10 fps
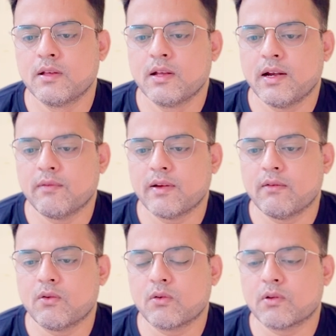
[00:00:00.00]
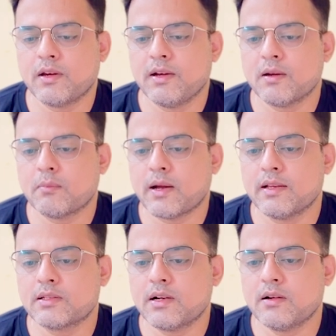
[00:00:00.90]
And if I want to create a pie
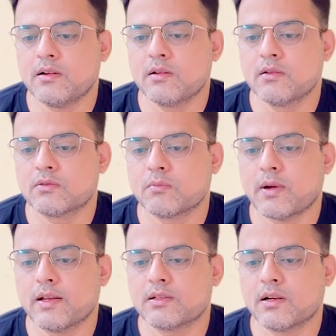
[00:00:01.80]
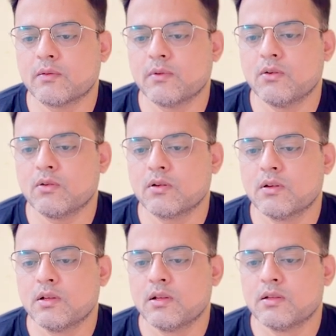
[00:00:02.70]
chart will look
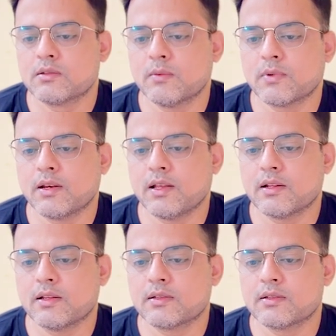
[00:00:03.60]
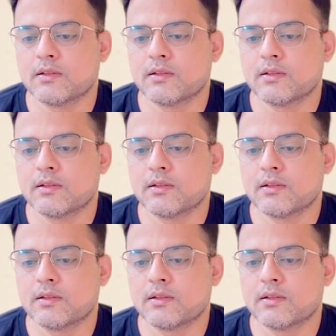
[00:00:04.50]
something like this.